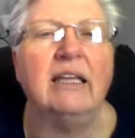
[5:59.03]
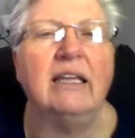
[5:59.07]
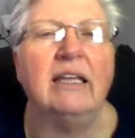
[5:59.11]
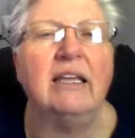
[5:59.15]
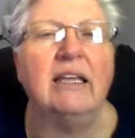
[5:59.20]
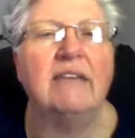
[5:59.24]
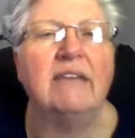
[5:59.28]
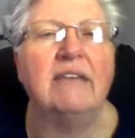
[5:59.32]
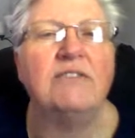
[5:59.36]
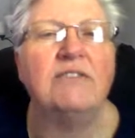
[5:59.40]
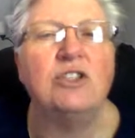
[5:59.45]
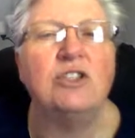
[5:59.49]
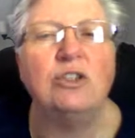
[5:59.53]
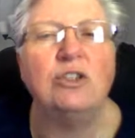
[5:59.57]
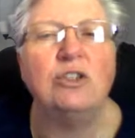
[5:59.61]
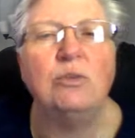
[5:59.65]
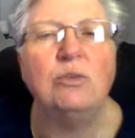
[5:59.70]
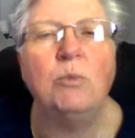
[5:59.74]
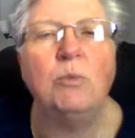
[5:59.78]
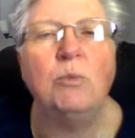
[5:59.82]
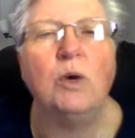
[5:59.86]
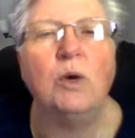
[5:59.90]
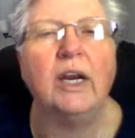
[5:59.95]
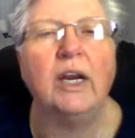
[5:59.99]
have 2
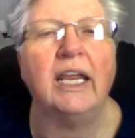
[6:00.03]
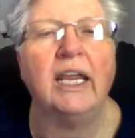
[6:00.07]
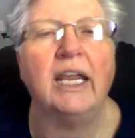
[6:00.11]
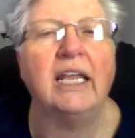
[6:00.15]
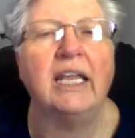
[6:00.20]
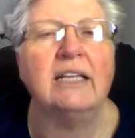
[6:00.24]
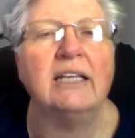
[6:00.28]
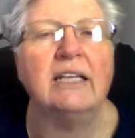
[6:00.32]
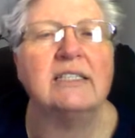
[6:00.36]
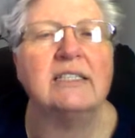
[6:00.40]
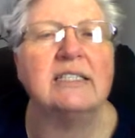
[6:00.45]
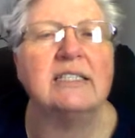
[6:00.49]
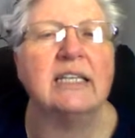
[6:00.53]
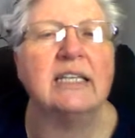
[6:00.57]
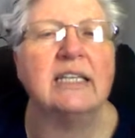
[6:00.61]
more ants that